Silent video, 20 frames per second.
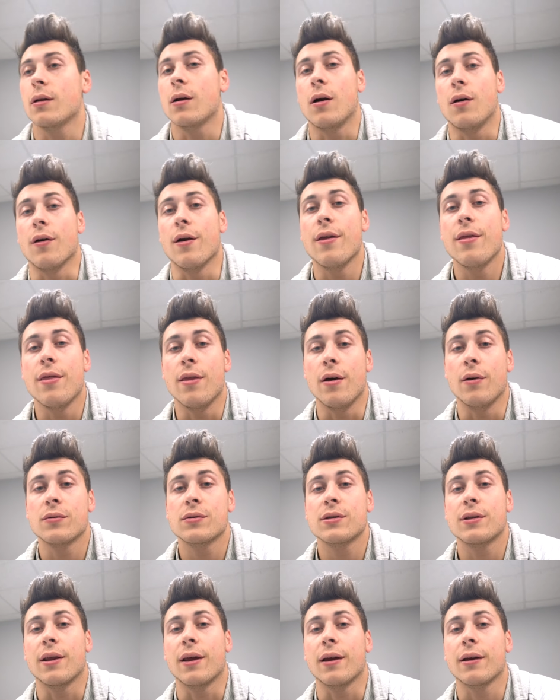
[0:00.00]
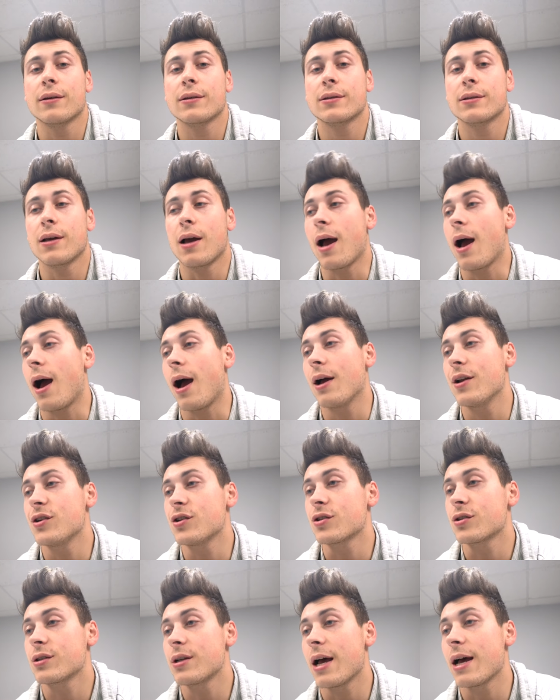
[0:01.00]
are in those things. I
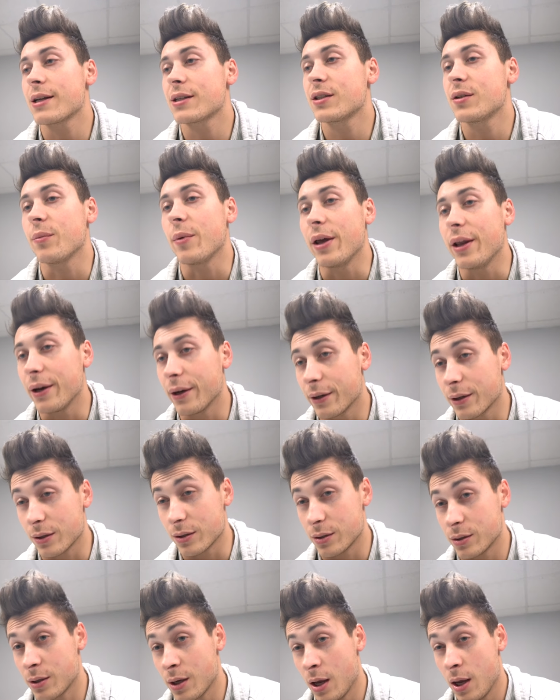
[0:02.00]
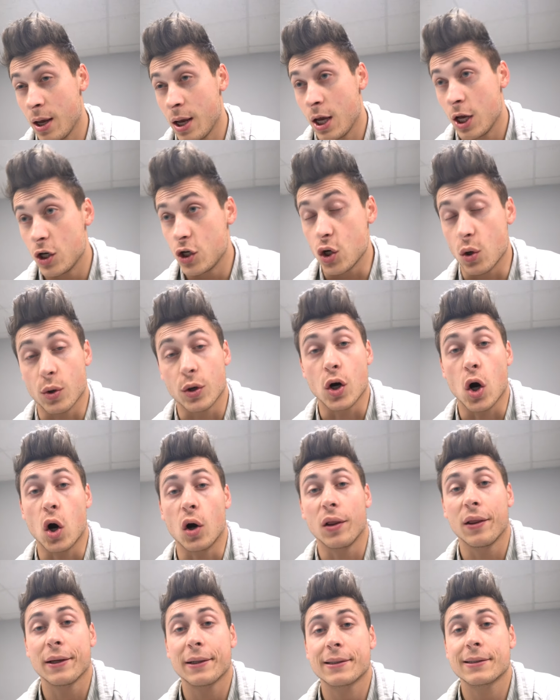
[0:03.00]
just estimated because Joey
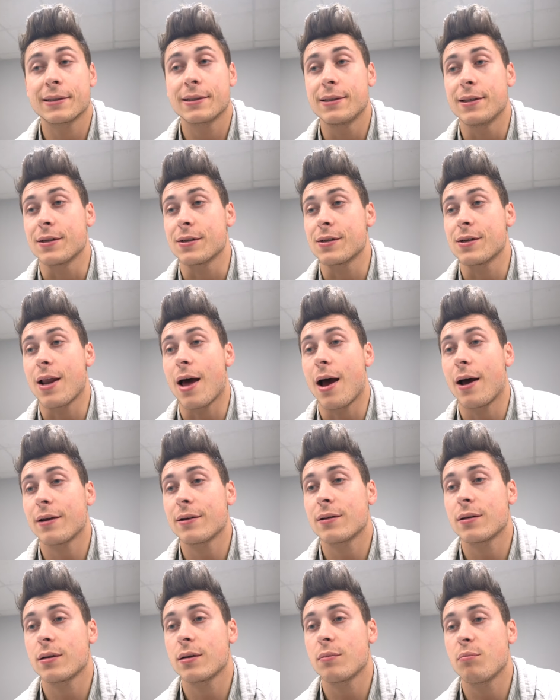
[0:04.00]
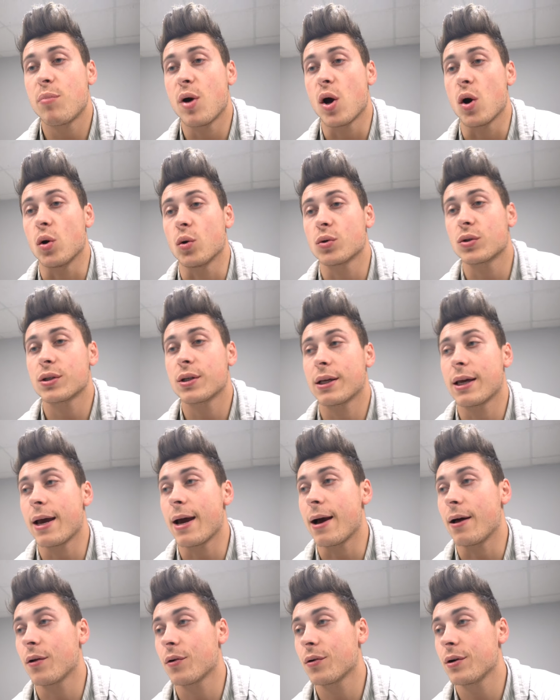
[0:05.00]
Garlic's does not post
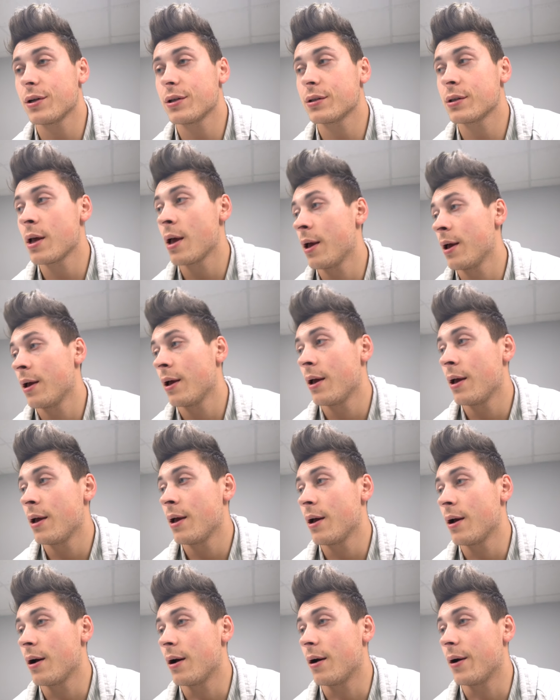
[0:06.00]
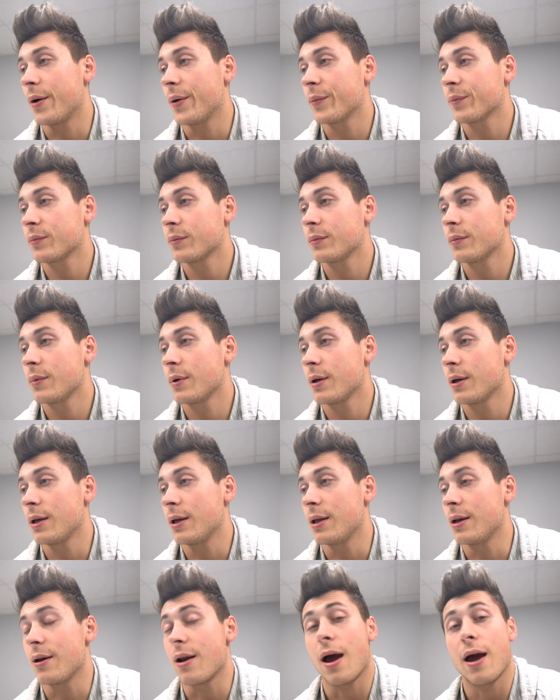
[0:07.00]
calories um,
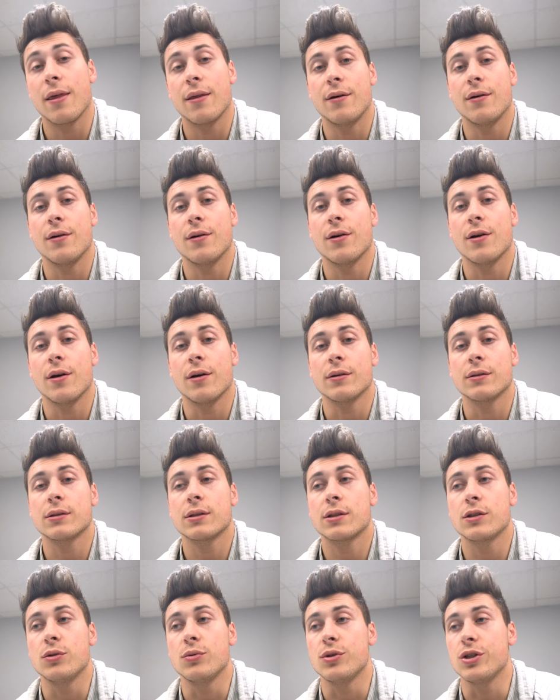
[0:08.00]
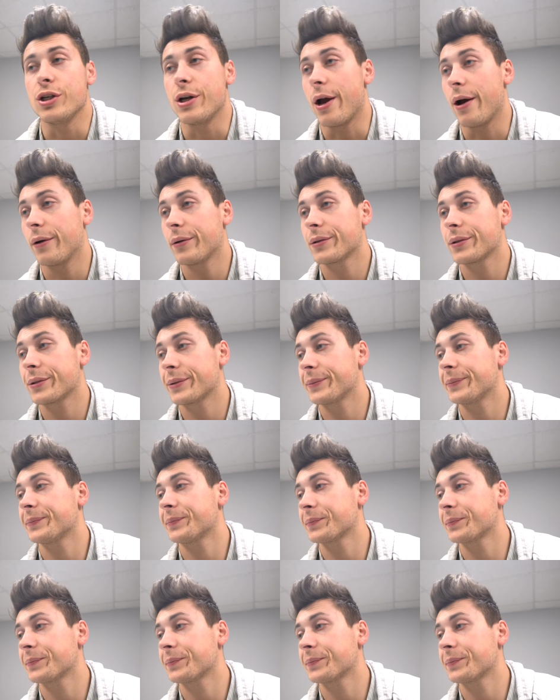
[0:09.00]
and neither does Sushi House.